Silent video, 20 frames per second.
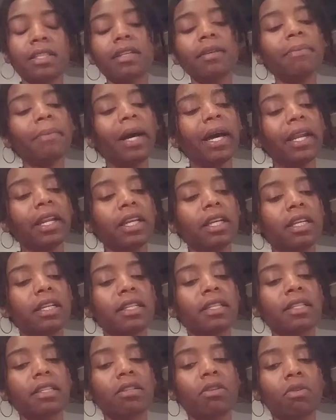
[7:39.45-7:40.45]
Somebody
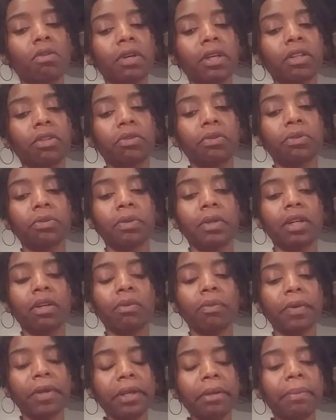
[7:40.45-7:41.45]
is going through a
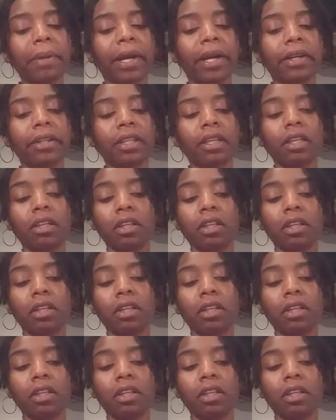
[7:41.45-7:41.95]
rebirth.